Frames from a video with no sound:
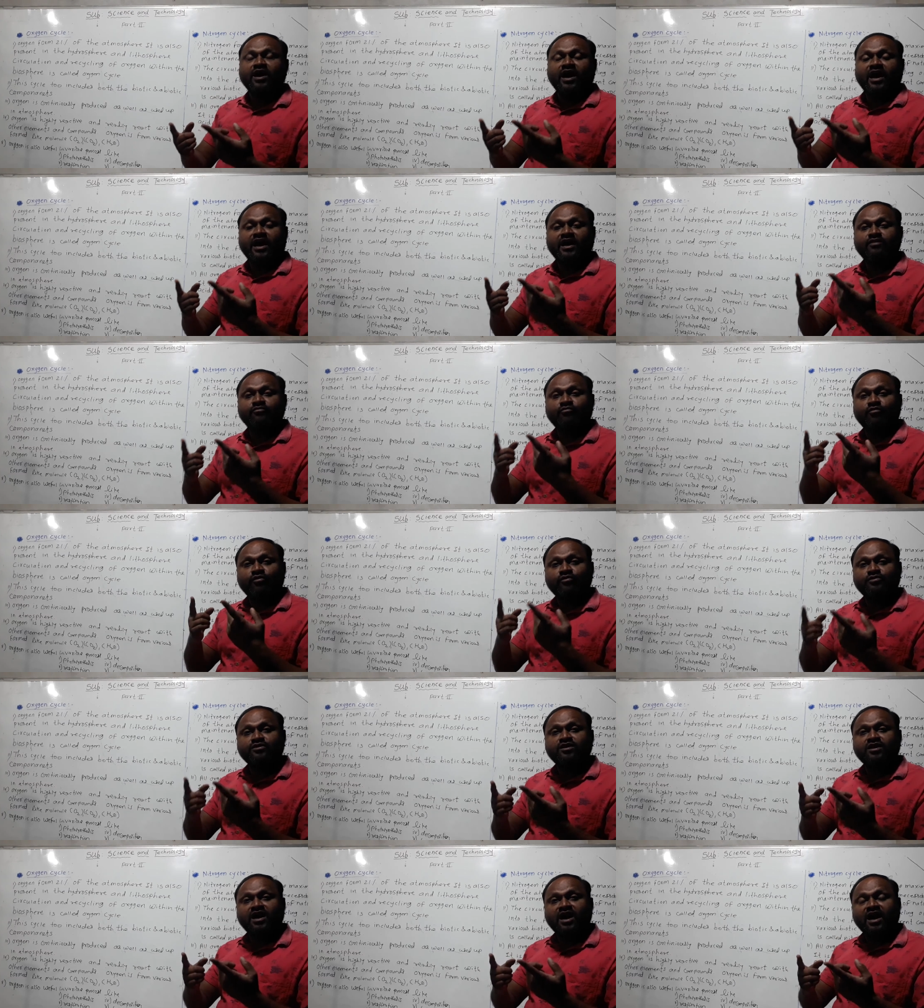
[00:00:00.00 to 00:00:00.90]
and
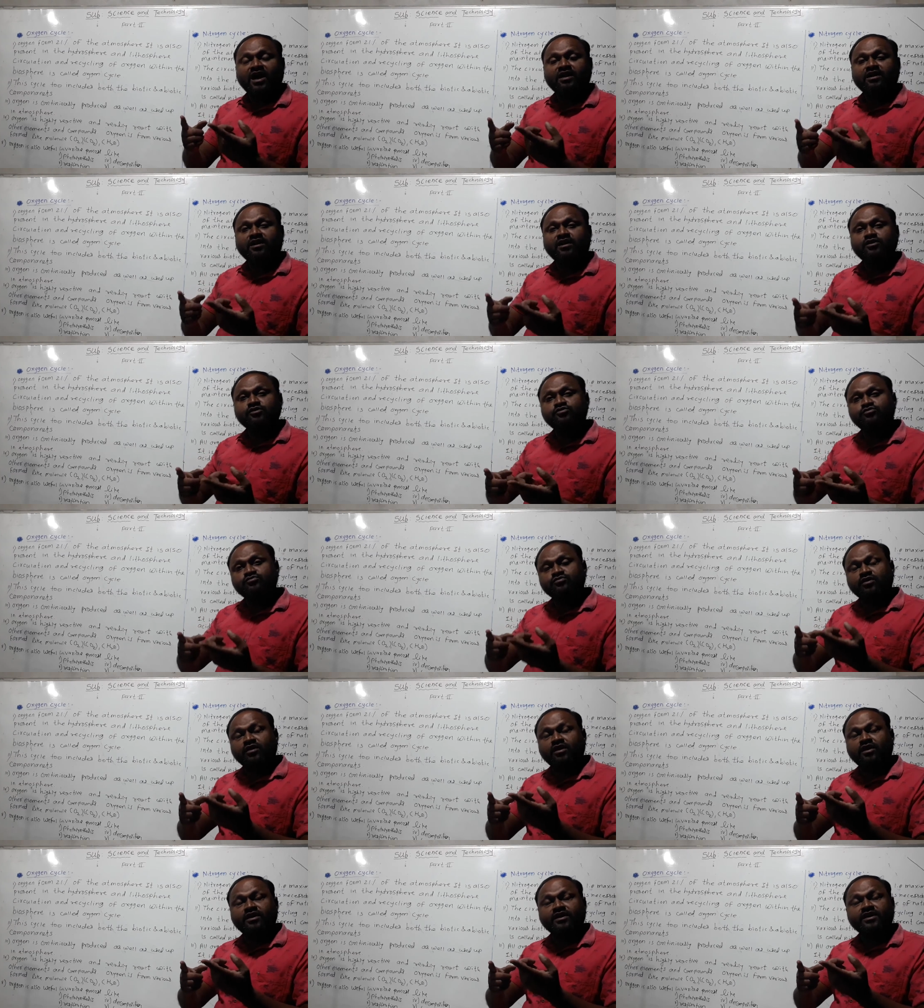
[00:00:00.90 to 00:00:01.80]
water are
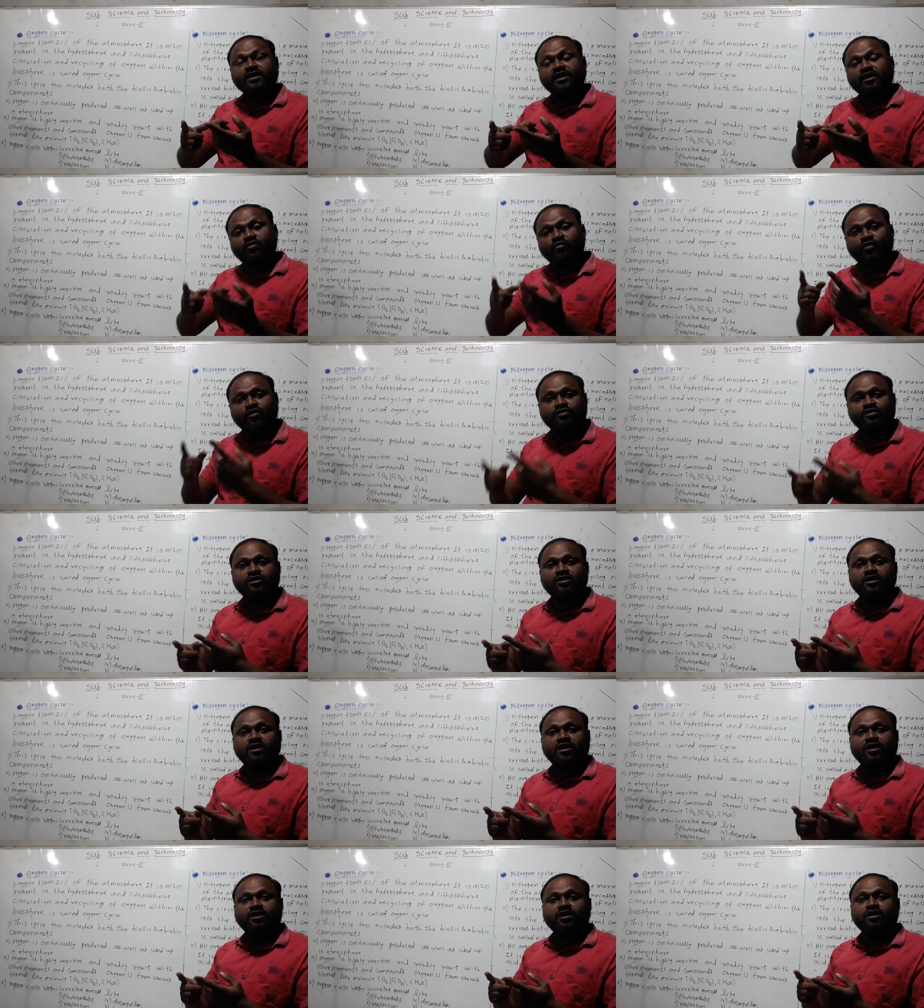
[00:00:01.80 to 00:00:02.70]
also in
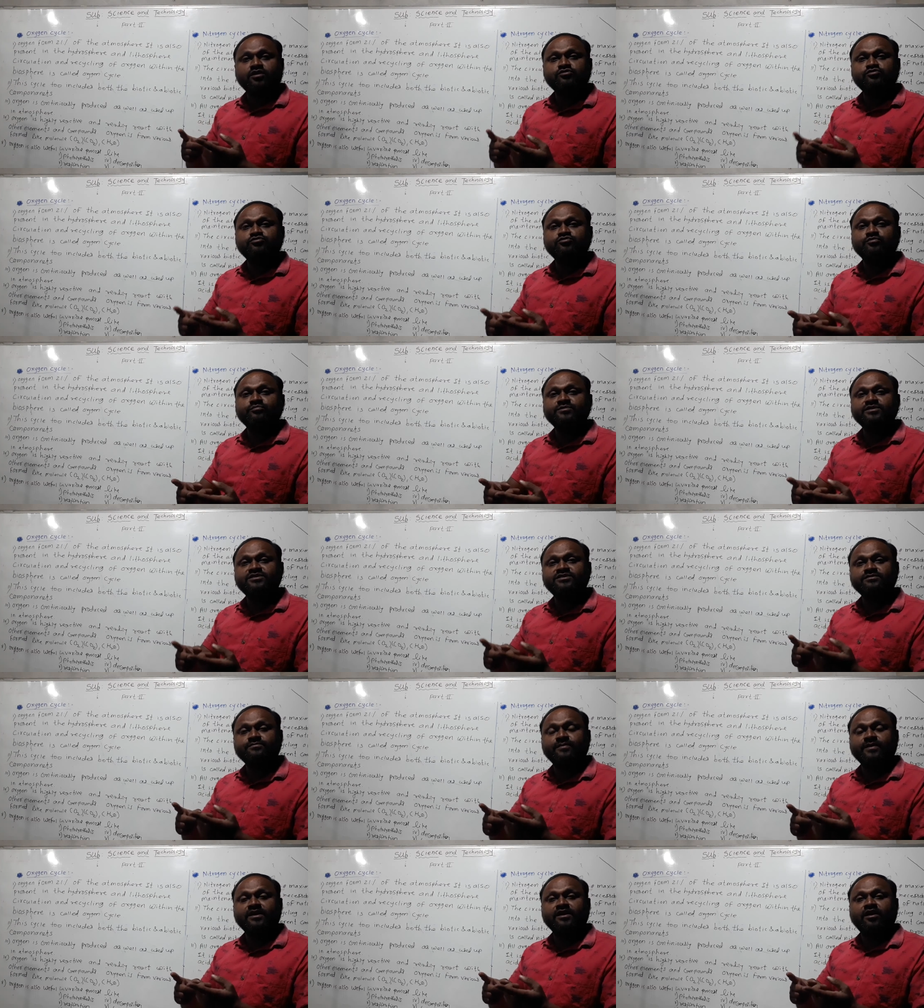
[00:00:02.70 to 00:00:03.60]
water are also
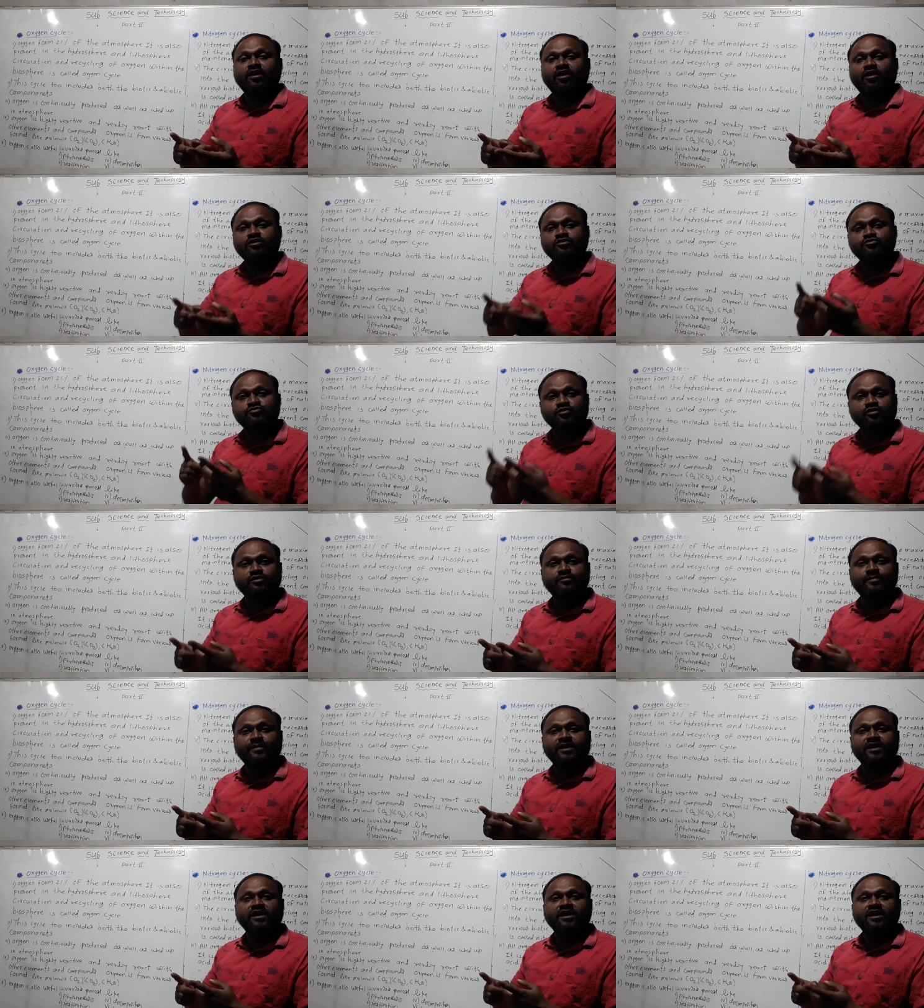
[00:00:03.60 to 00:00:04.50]
miscible or
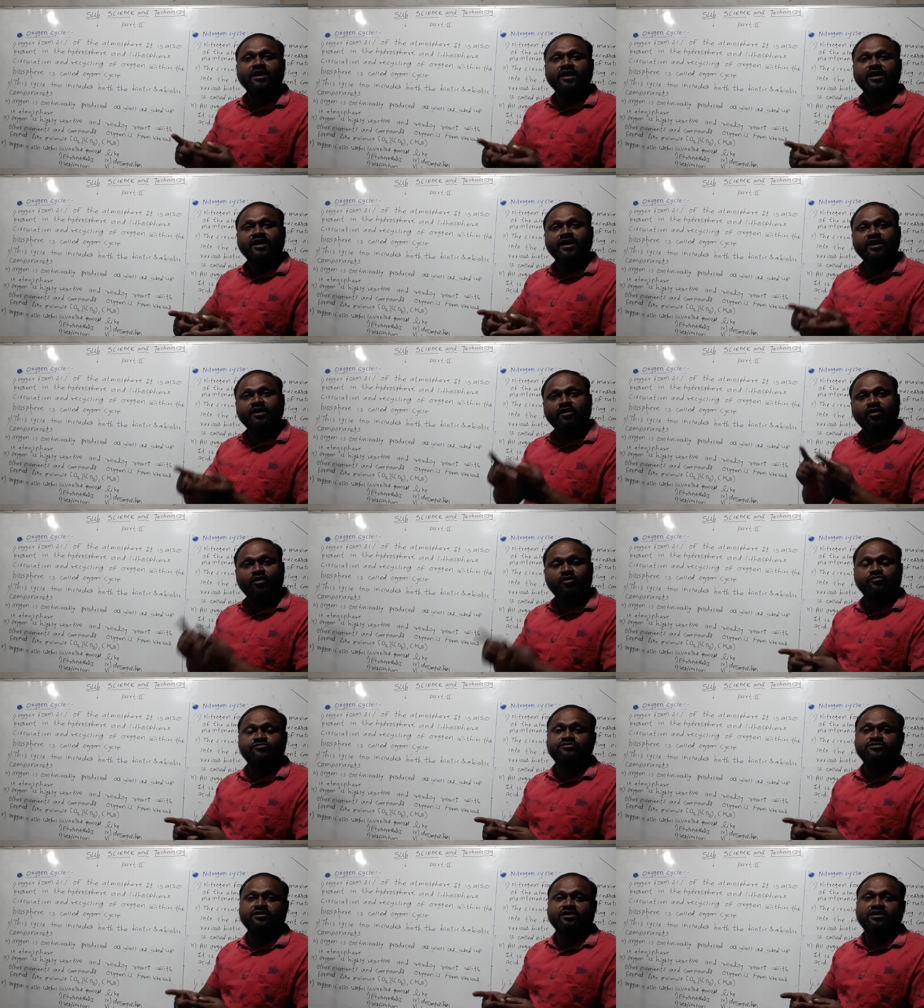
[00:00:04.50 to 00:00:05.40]
soluble a
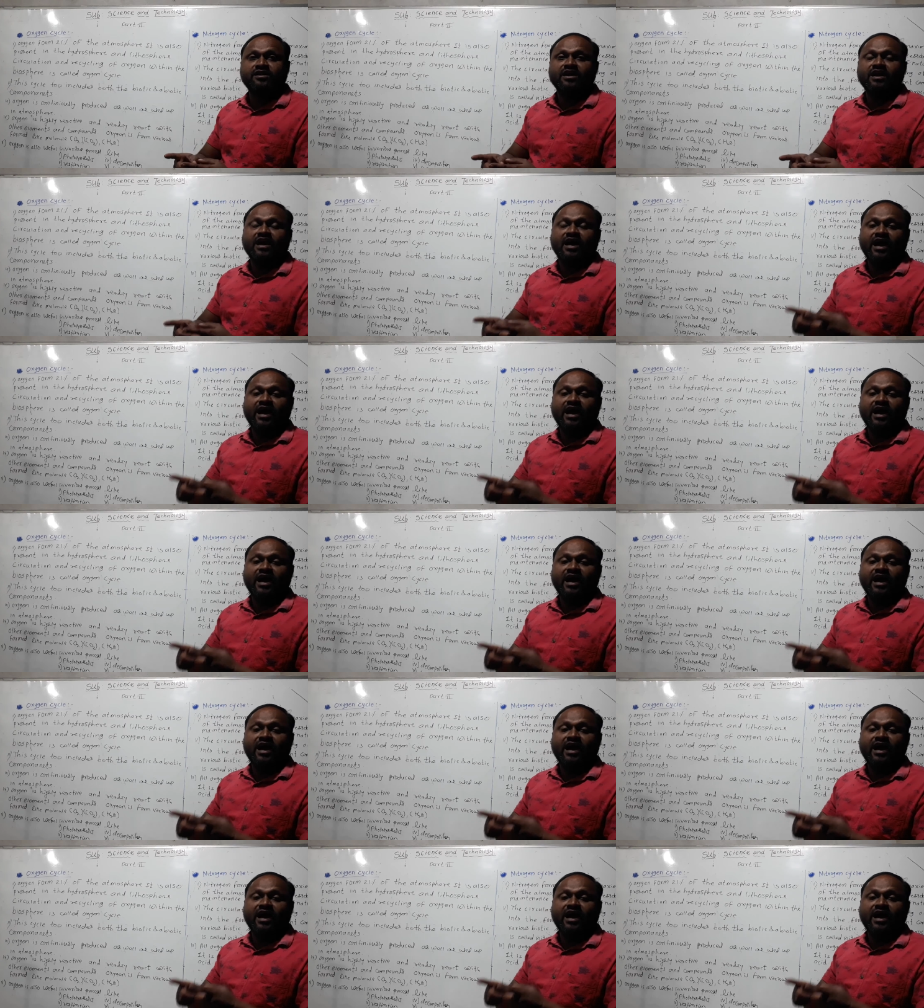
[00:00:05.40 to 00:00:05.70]
oxygen,